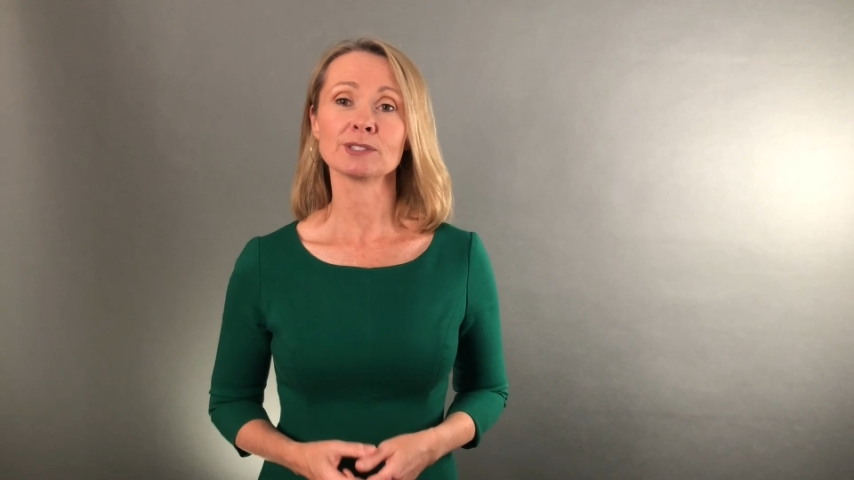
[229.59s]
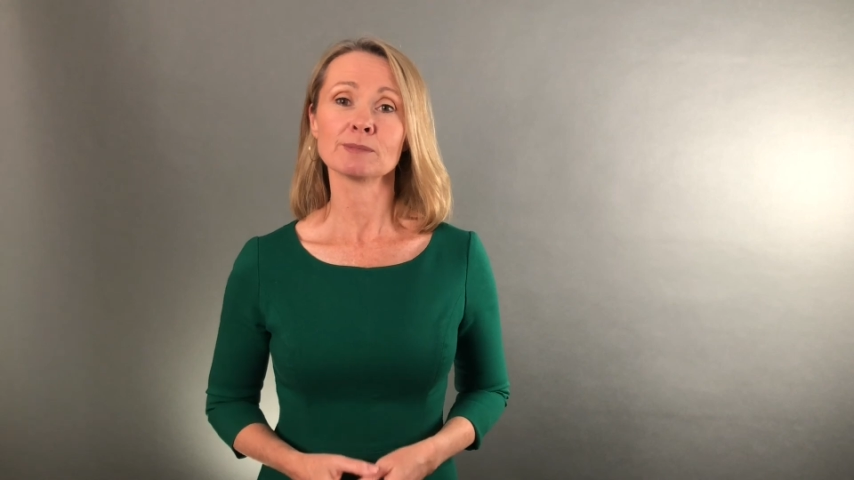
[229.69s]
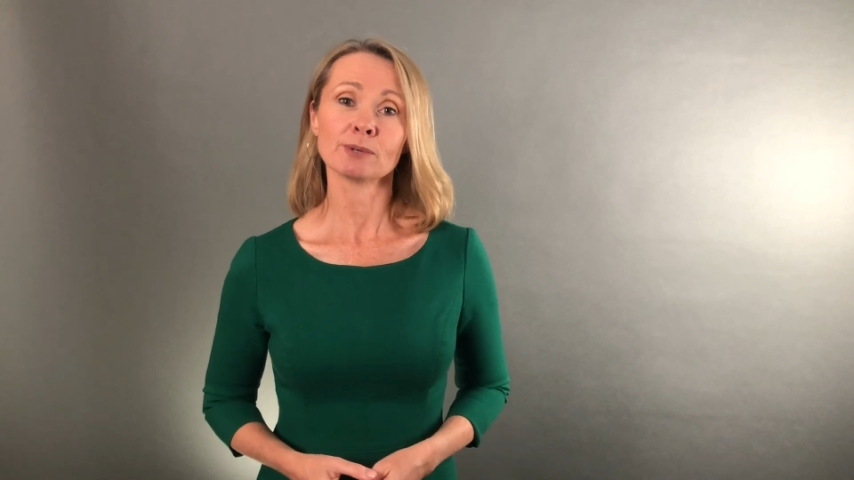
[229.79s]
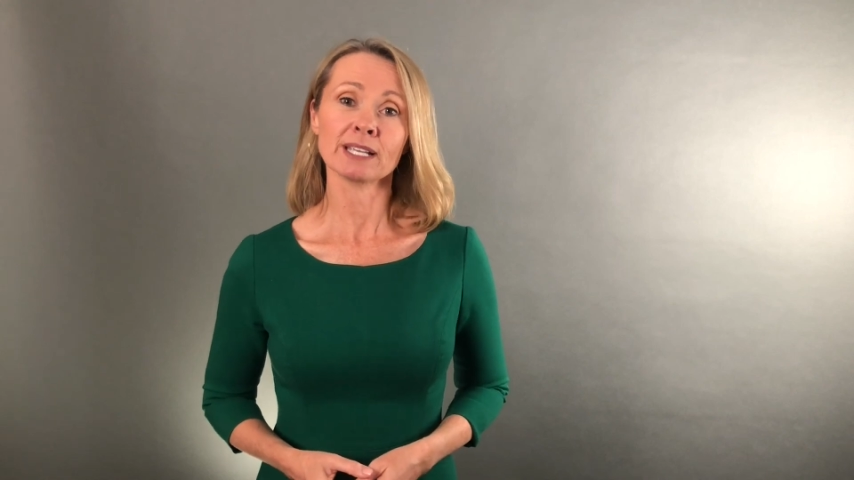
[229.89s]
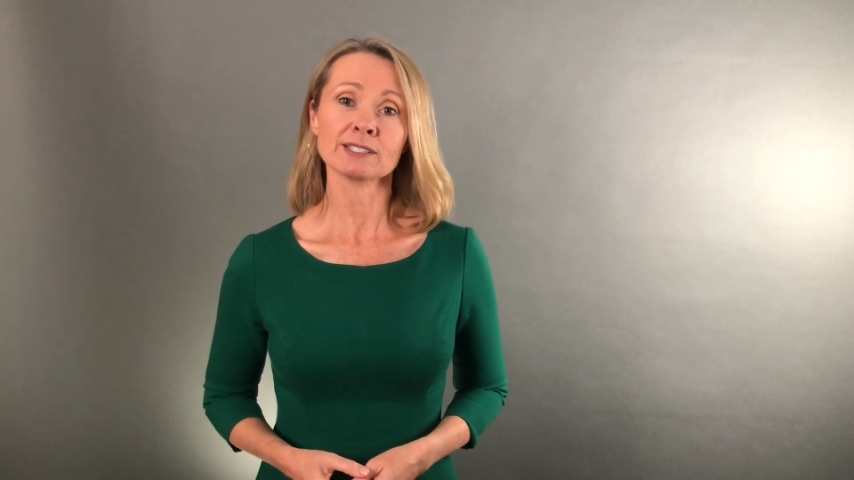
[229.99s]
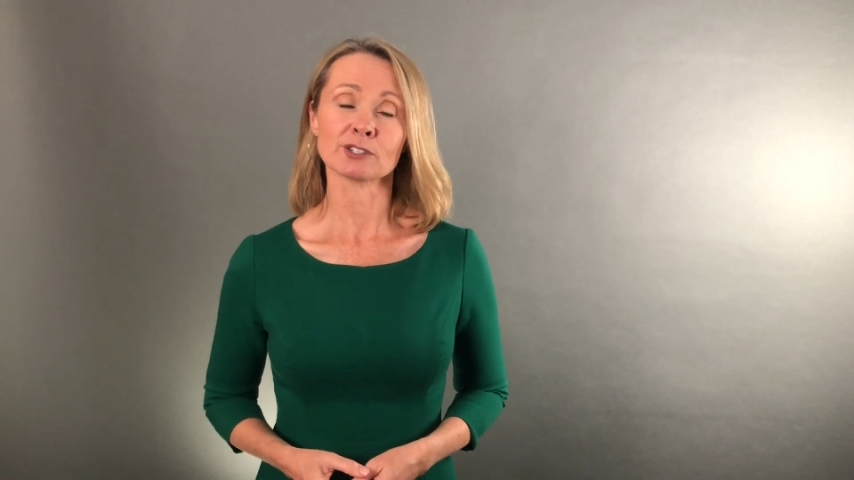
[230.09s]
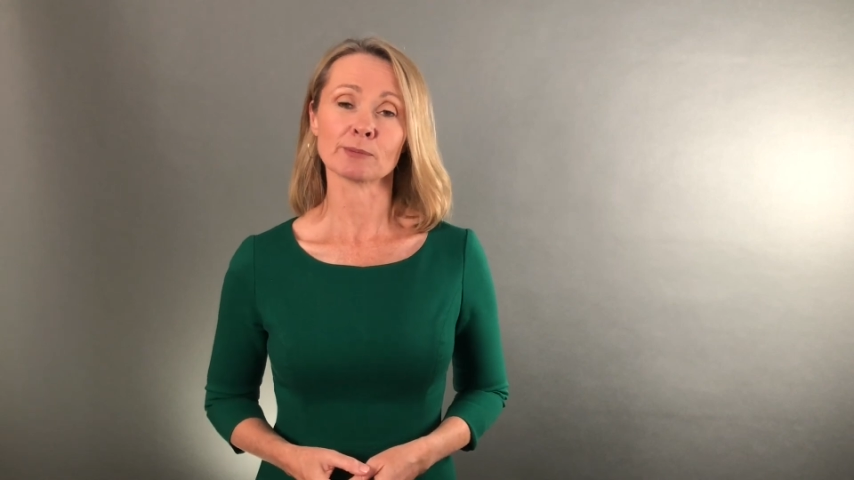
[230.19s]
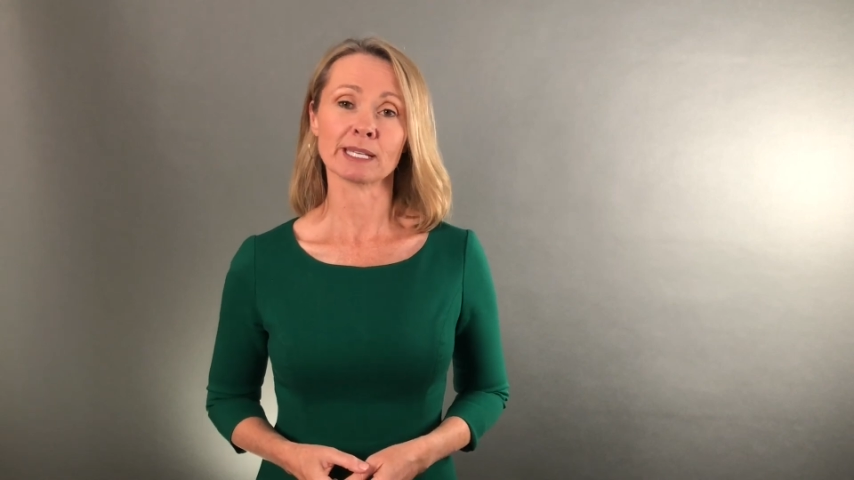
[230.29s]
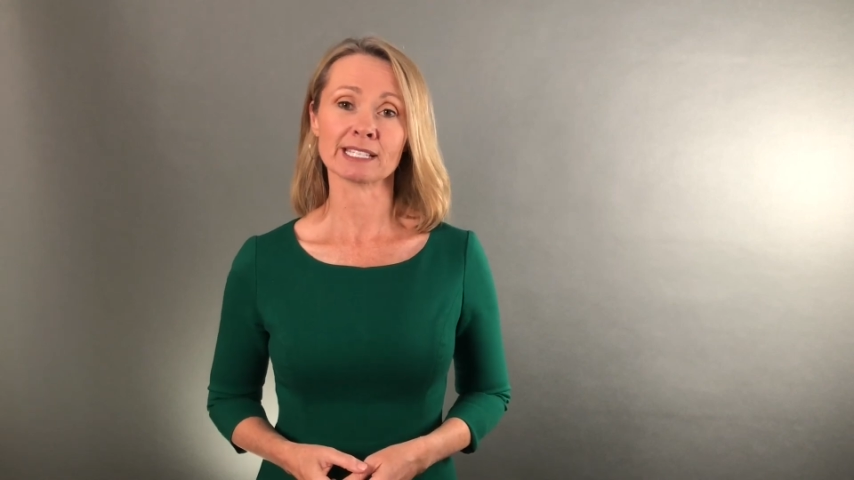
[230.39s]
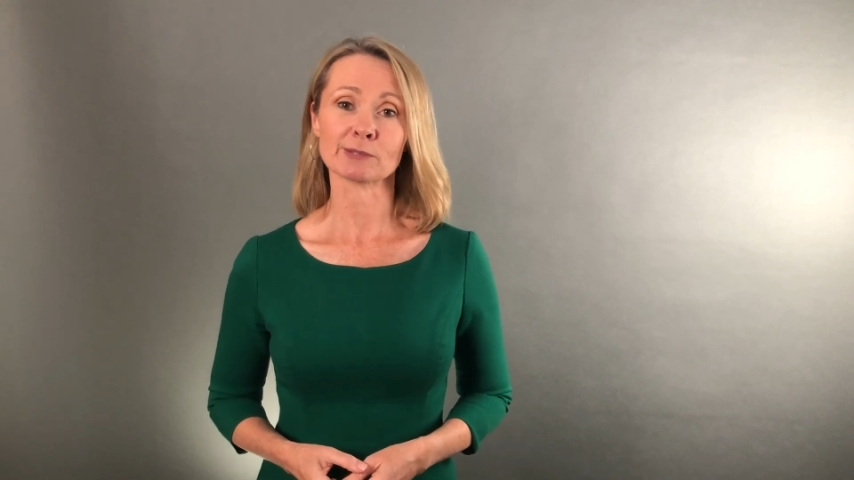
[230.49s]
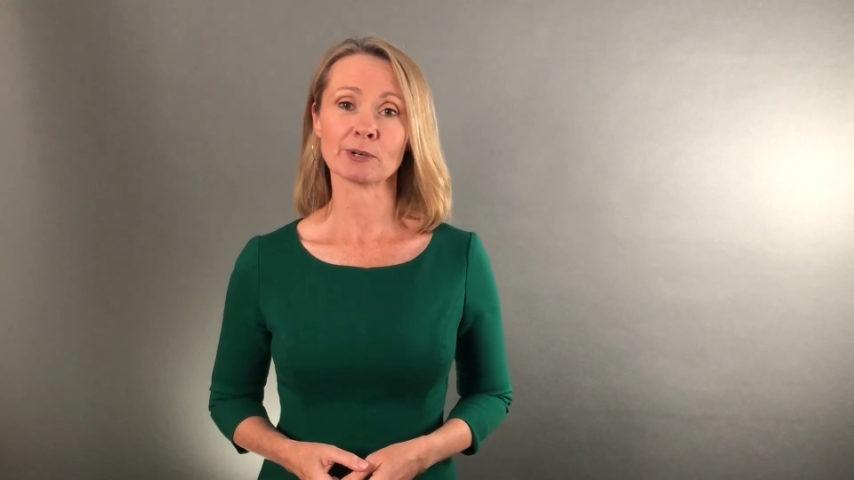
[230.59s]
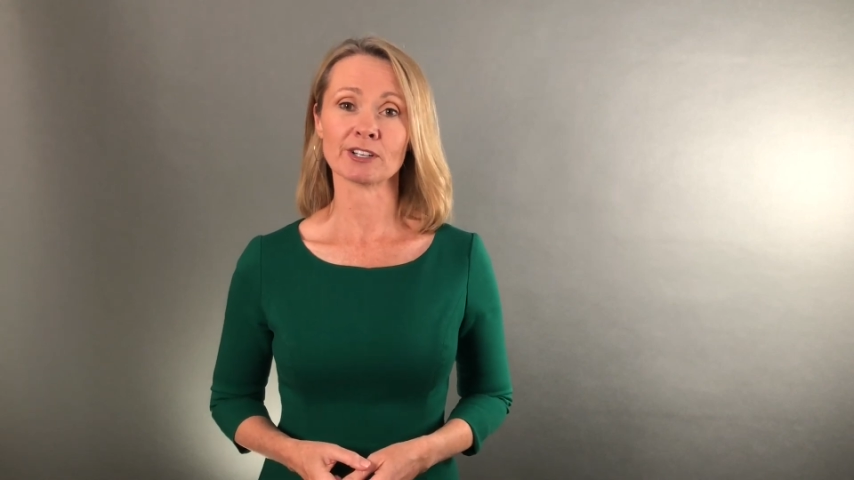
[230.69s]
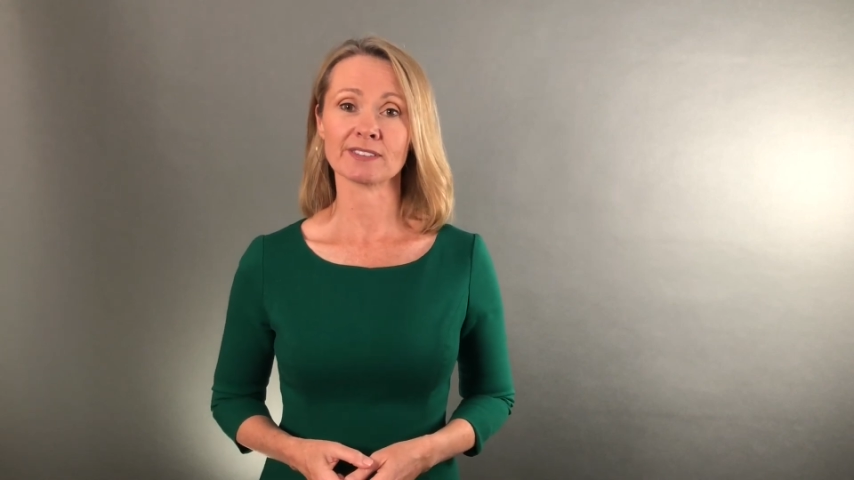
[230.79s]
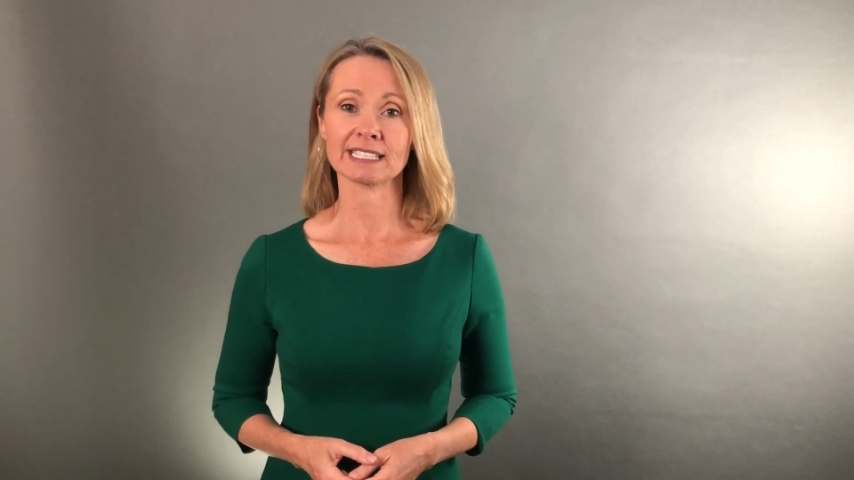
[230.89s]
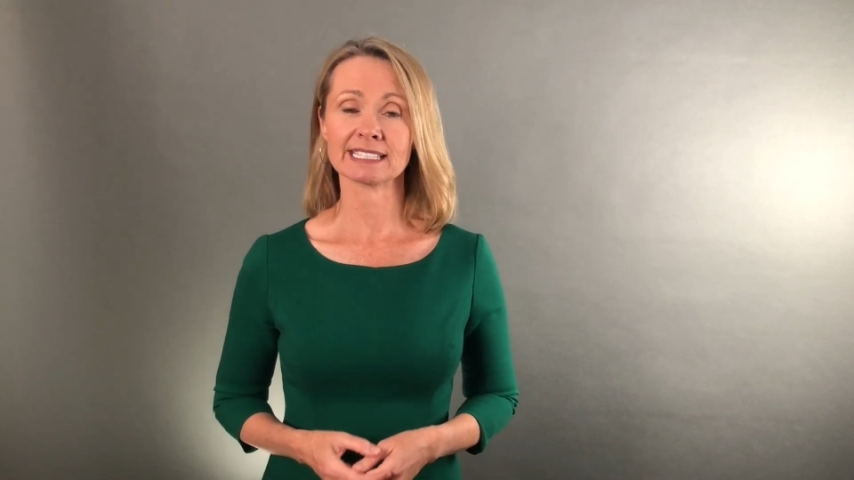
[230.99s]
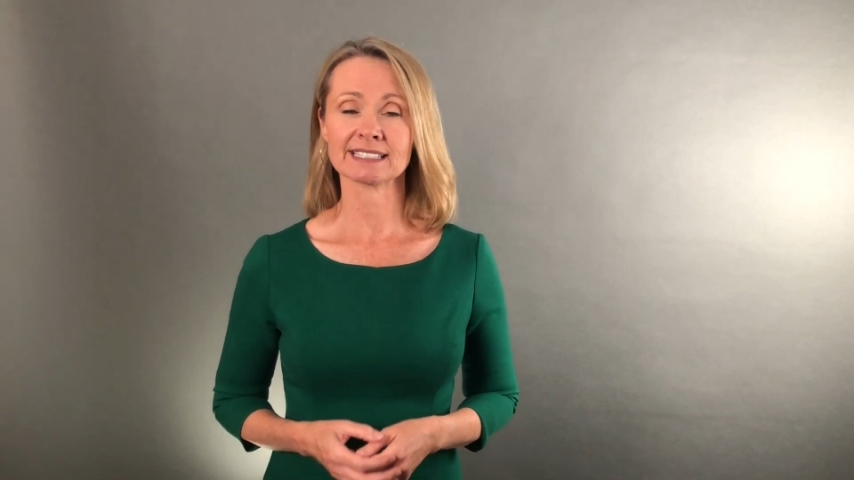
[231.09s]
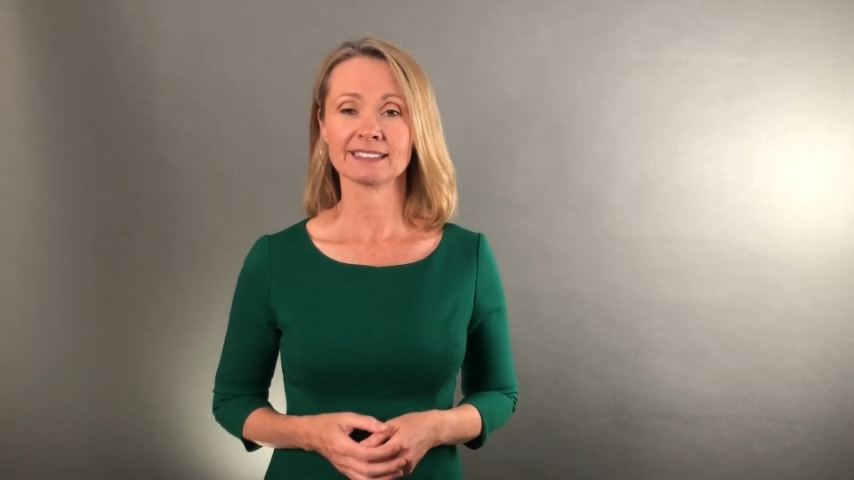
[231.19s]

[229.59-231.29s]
some brainstorming as a part of this.